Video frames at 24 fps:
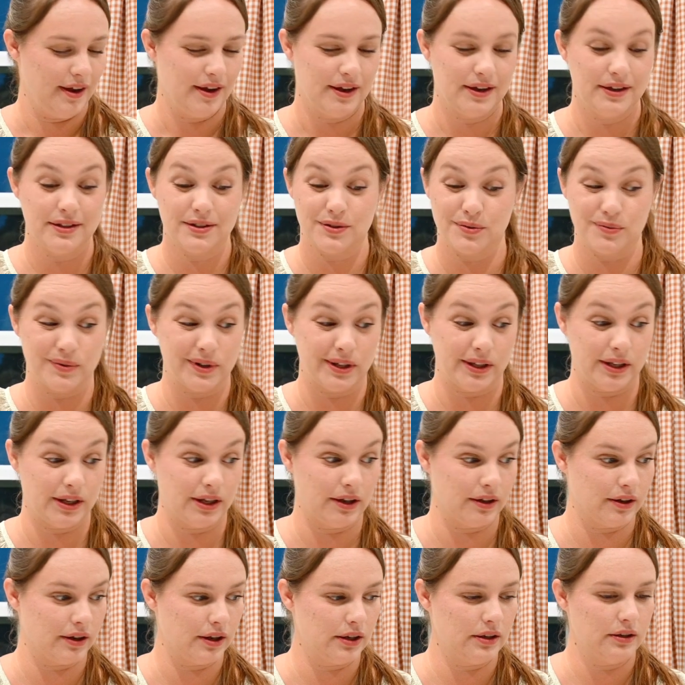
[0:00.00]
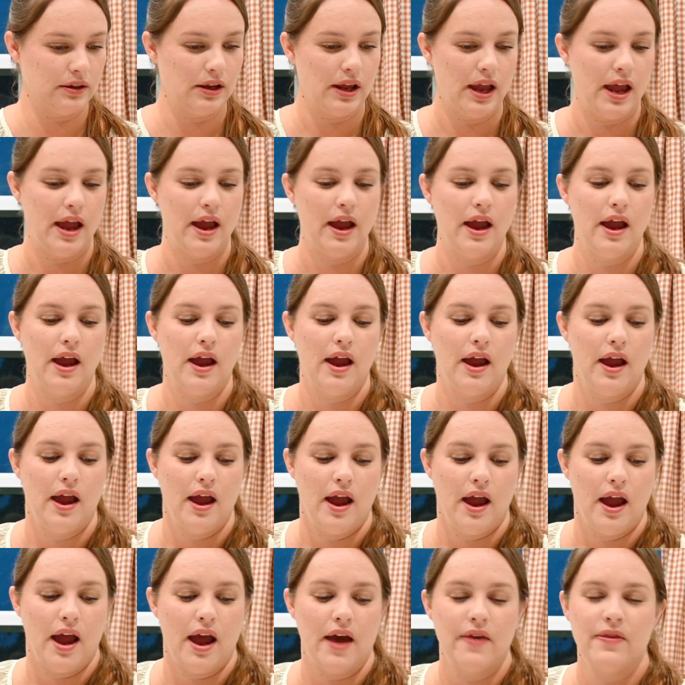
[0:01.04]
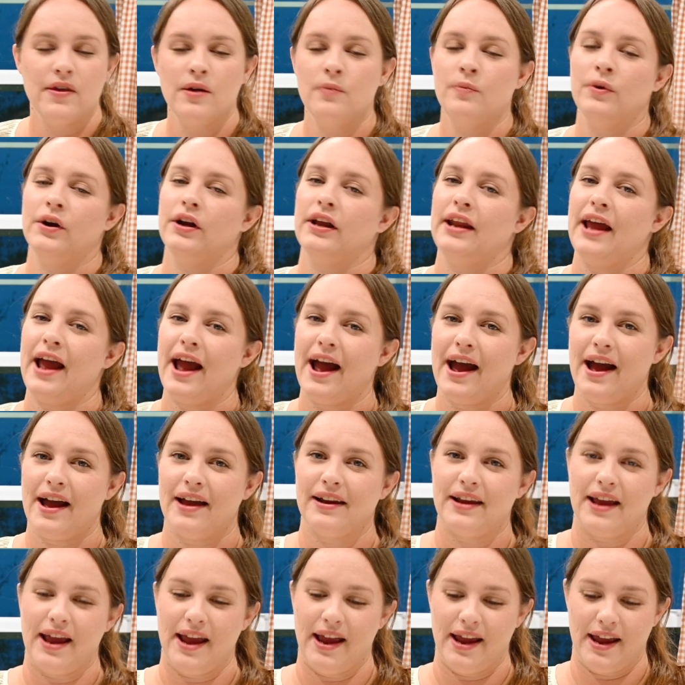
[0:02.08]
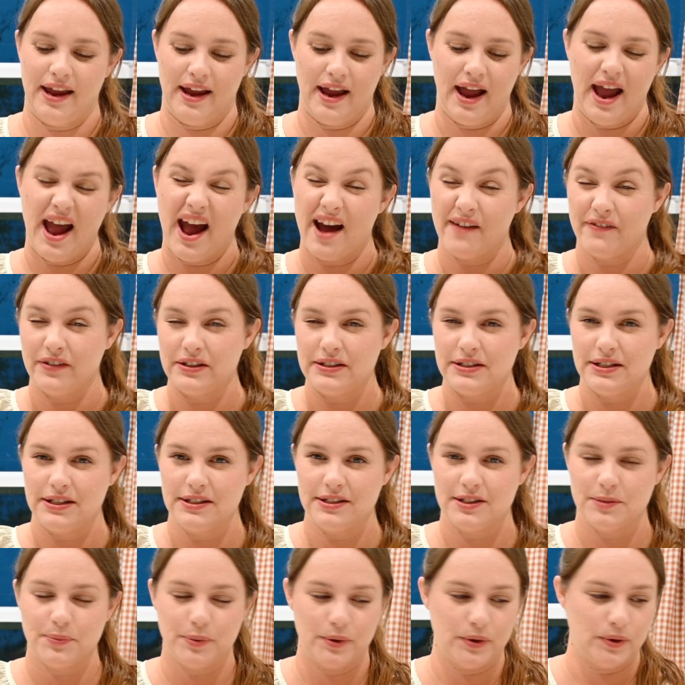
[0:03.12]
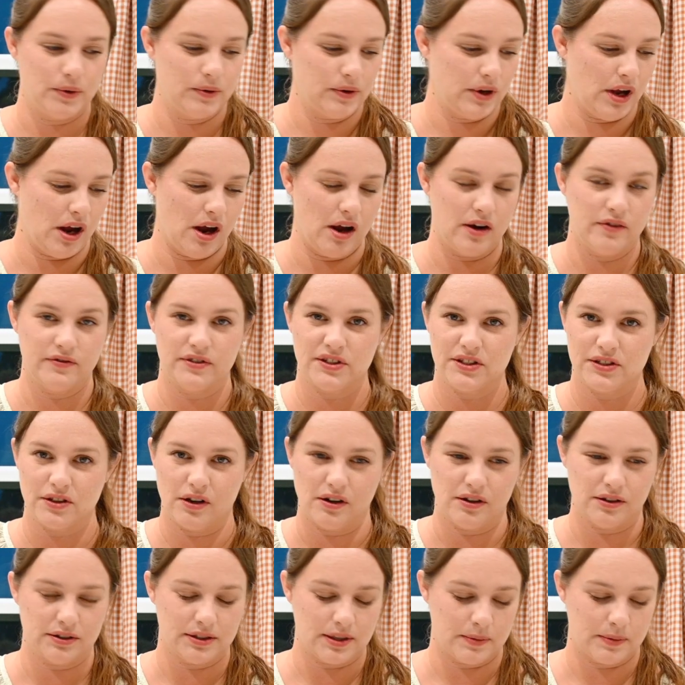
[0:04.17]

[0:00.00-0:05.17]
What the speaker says: It's really good. And then we're going to add a half a teaspoon of salt.